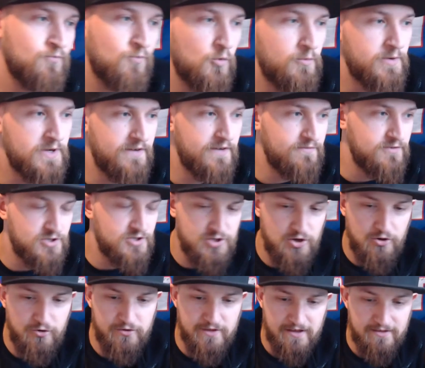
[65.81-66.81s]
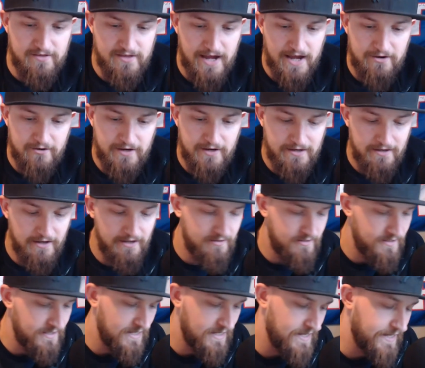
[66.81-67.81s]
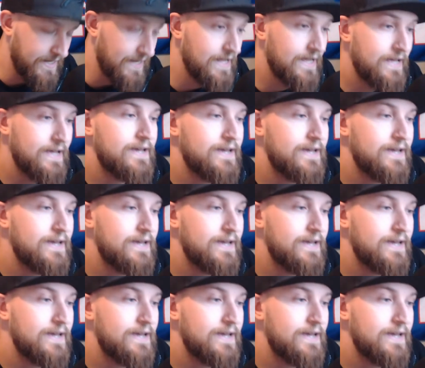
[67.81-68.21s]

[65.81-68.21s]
we'll be giving you shows on Saturday nights again.